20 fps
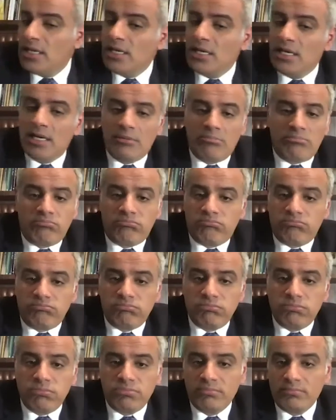
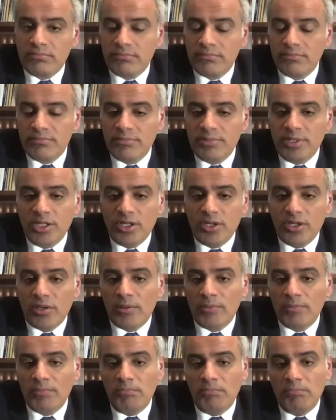You
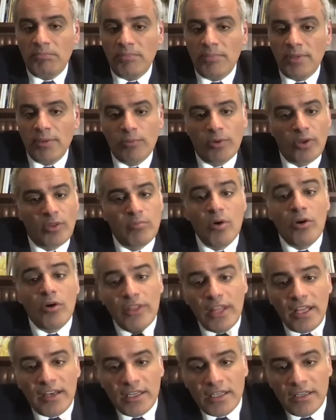know, with more
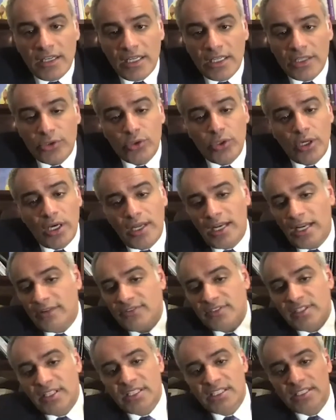than two, and I've
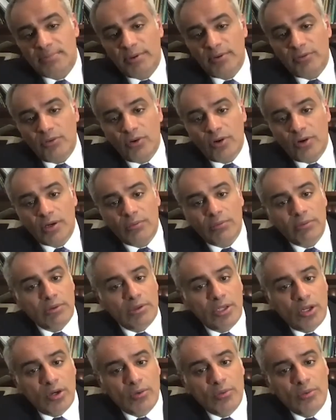said this before,
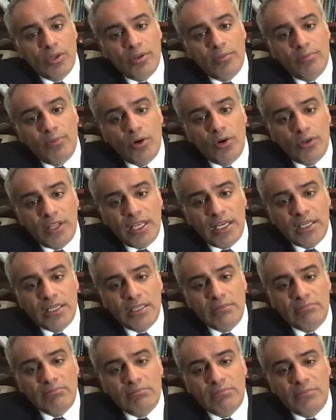you know, with more
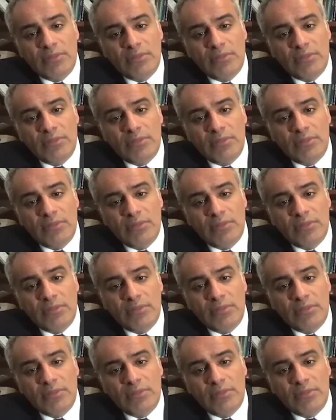than